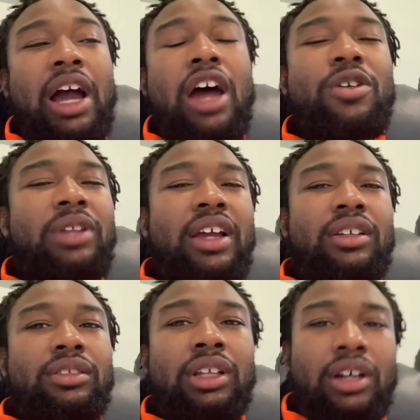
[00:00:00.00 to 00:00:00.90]
I don't
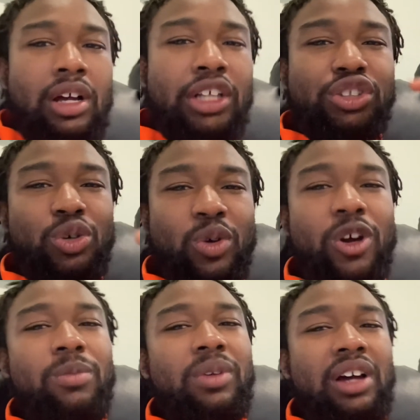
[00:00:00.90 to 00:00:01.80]
like the hustle
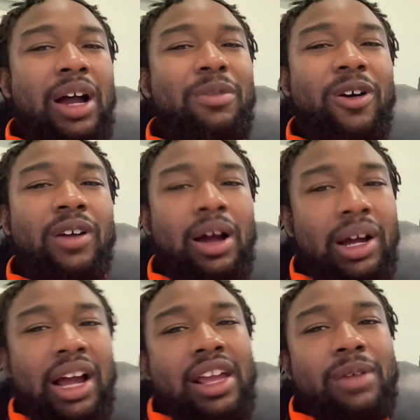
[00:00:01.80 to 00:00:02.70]
word, but I'm all,
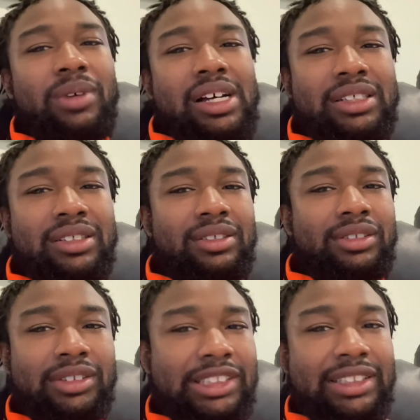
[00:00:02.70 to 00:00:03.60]
I am a hustler.
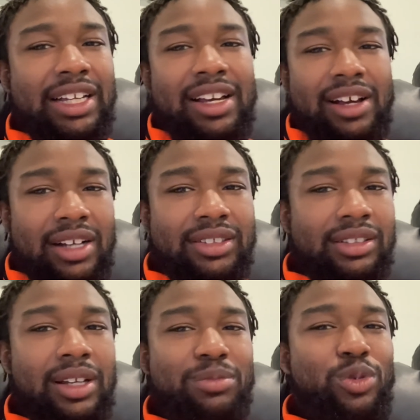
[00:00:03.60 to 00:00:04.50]
Just
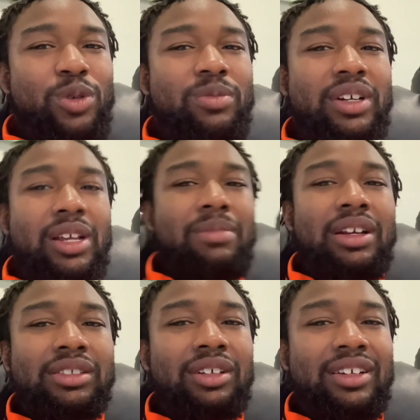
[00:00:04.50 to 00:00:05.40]
hustle up more money. I'm about
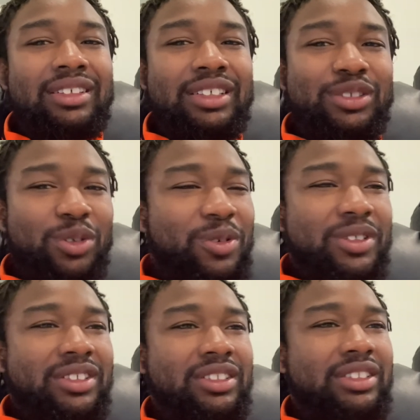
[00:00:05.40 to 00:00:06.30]
to start hitting these
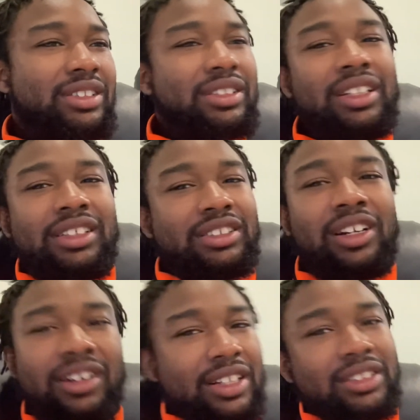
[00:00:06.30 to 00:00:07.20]
doors and just
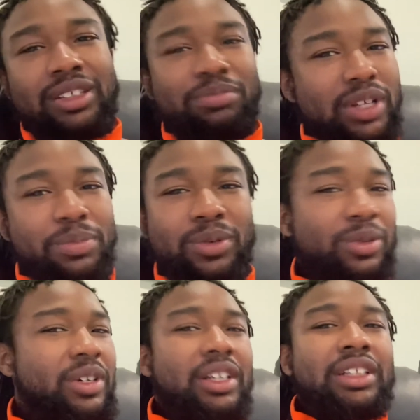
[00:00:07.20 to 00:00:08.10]
start hustling
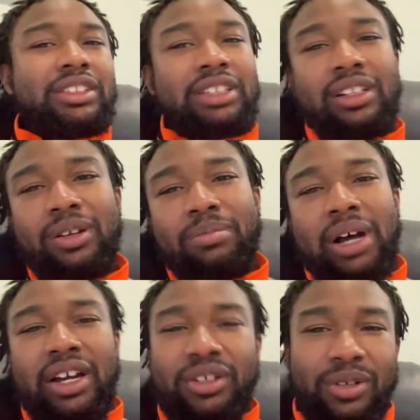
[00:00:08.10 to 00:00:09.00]
people selling the
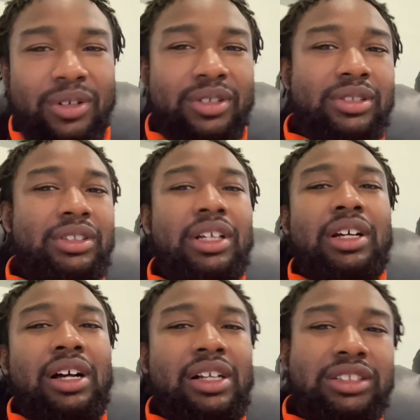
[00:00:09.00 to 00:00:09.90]
body oils,
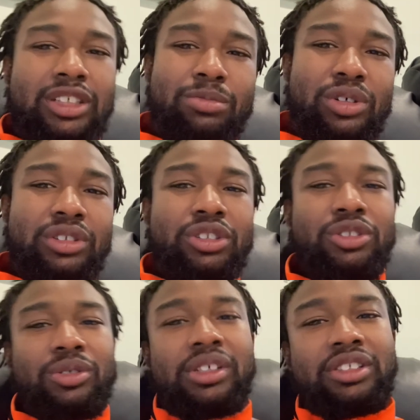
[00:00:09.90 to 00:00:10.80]
hustling them on the
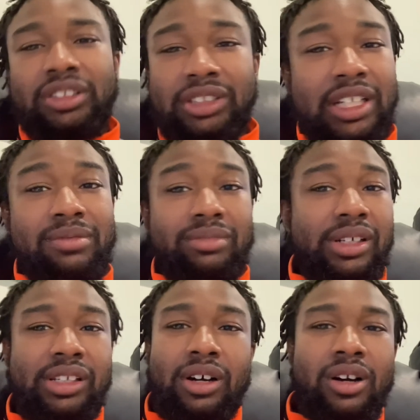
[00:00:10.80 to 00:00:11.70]
street, just getting
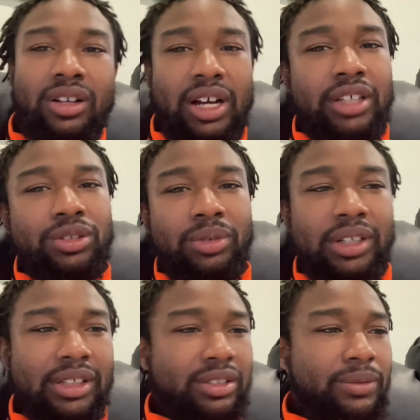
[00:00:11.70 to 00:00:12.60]
money all kinds of
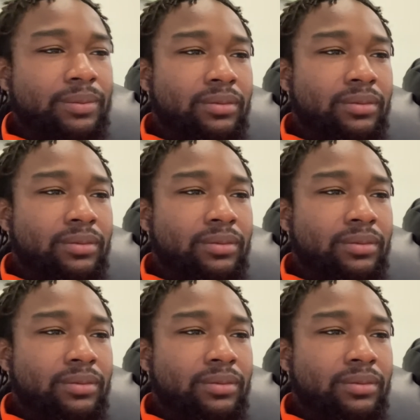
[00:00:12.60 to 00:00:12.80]
ways and